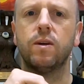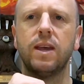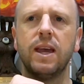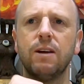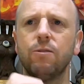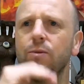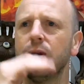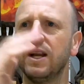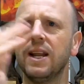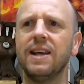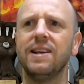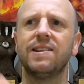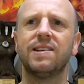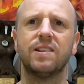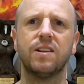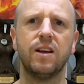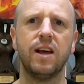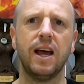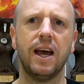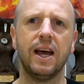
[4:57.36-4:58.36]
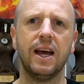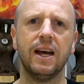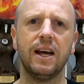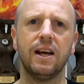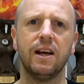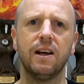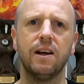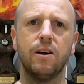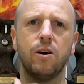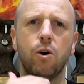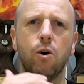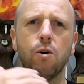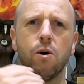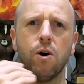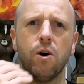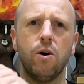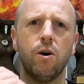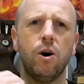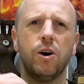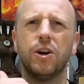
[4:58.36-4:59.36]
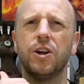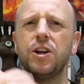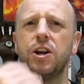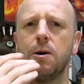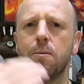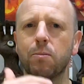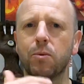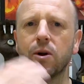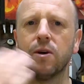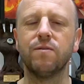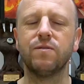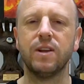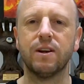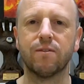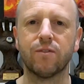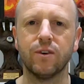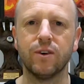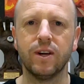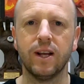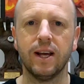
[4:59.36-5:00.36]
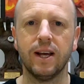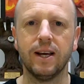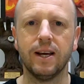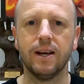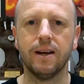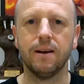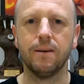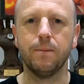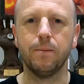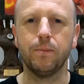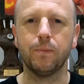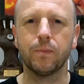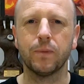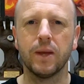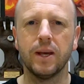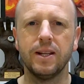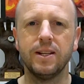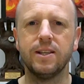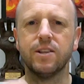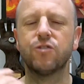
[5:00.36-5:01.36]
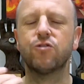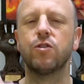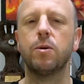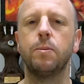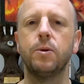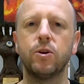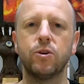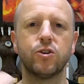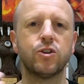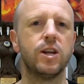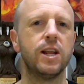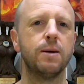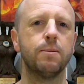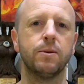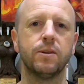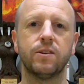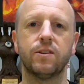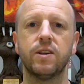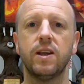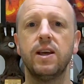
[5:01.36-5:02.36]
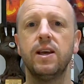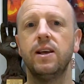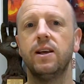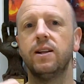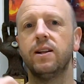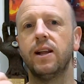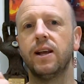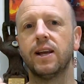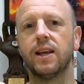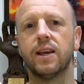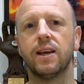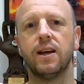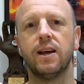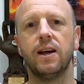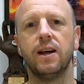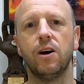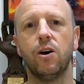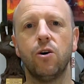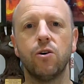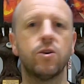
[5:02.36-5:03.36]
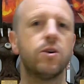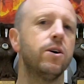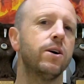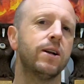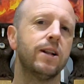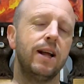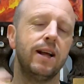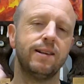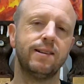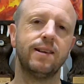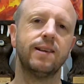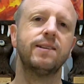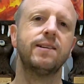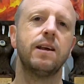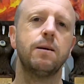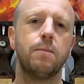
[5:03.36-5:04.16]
get released or on a number of different distributors' labels, like Hong Kong Classics,